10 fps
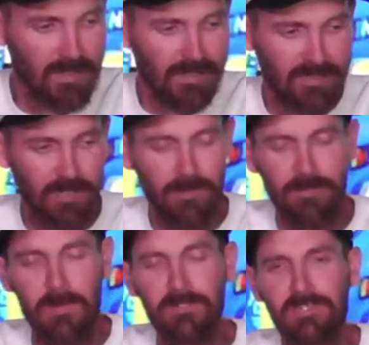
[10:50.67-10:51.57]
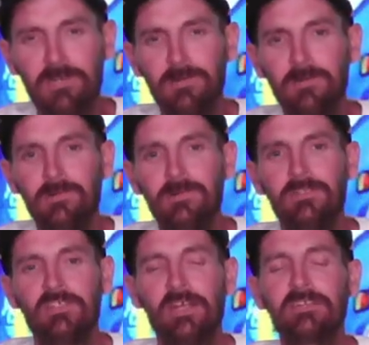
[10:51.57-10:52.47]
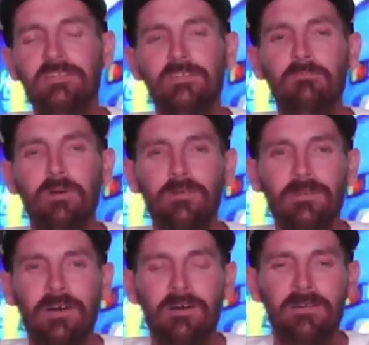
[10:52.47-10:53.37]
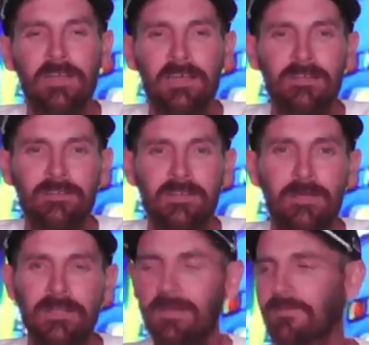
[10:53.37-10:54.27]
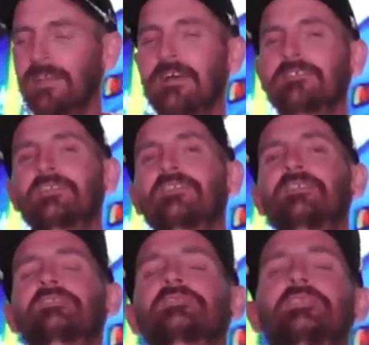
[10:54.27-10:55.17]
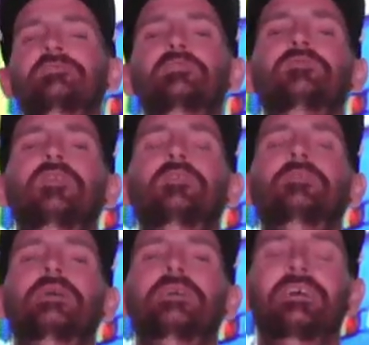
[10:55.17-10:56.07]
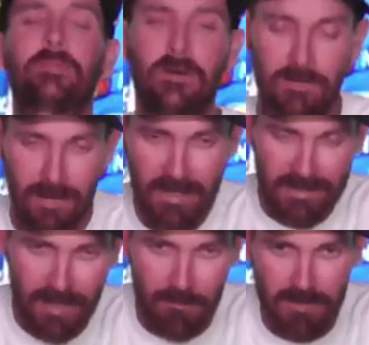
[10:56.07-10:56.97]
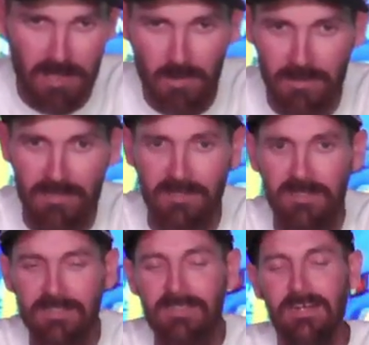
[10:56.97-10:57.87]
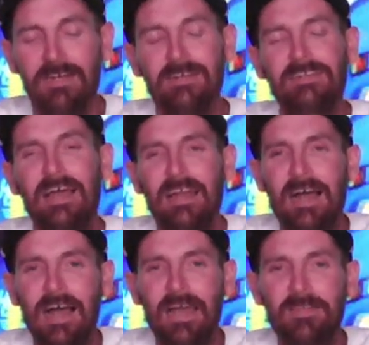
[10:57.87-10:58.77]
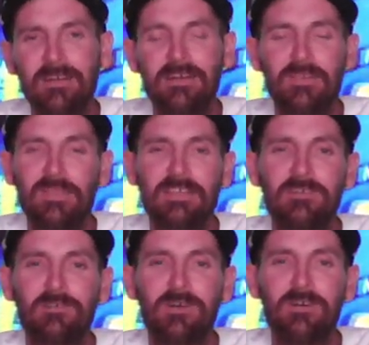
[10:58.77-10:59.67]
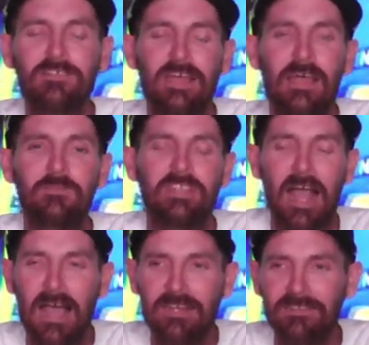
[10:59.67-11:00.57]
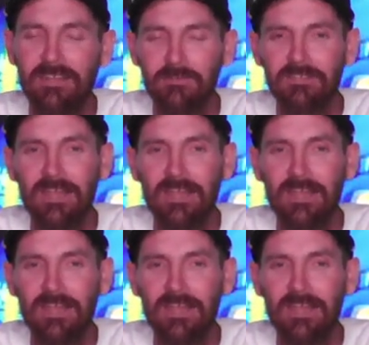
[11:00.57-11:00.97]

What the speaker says: So number 2, Chase the Bulldog Elliott, man. Y'all think I was going to let this go too far, man? Come on. Number 2 on the list. Got hot there, I think, at the wrong time, which I didn't think was going to